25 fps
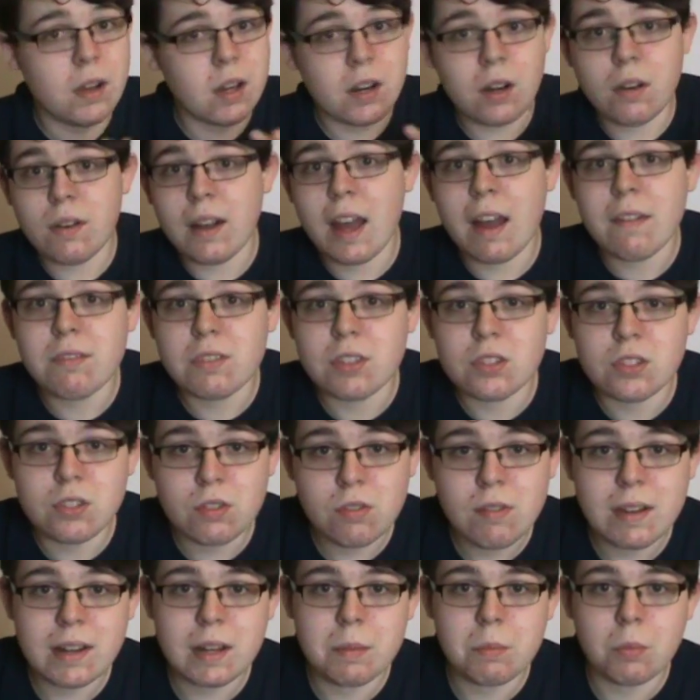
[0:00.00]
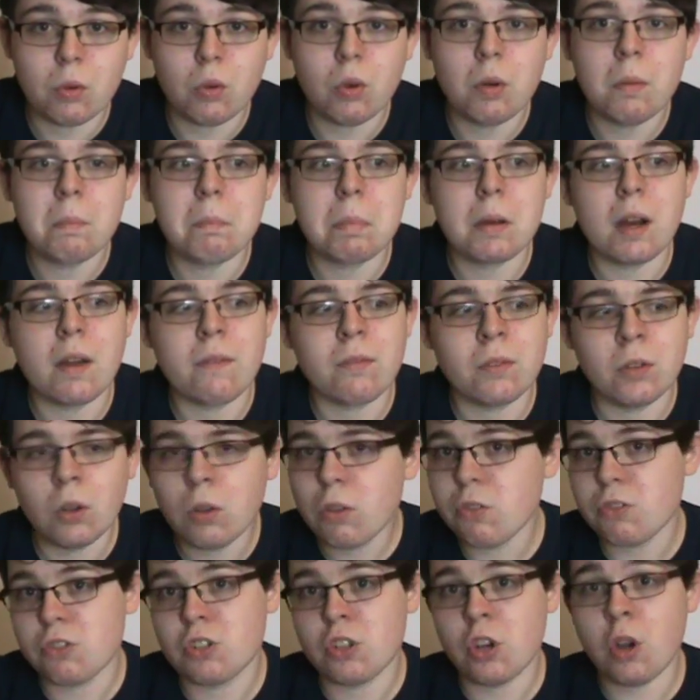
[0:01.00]
I don't have to do anymore, but I've
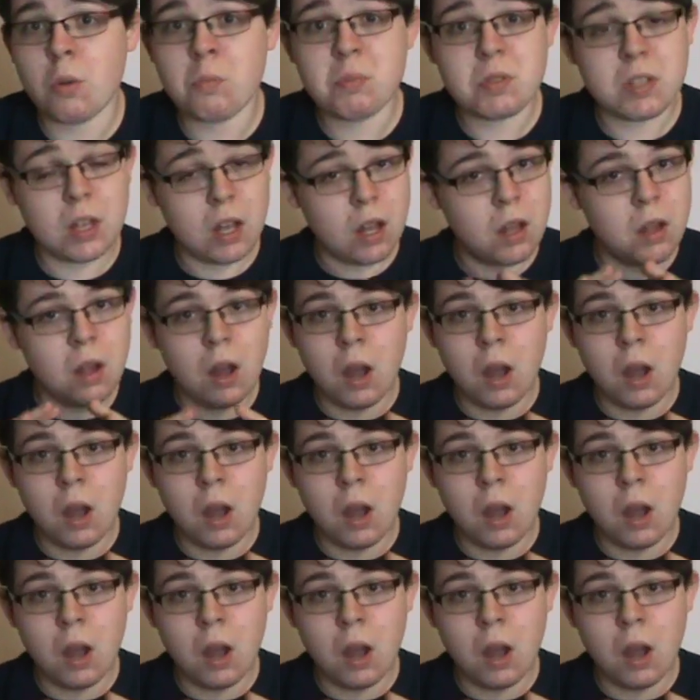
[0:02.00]
got jobs.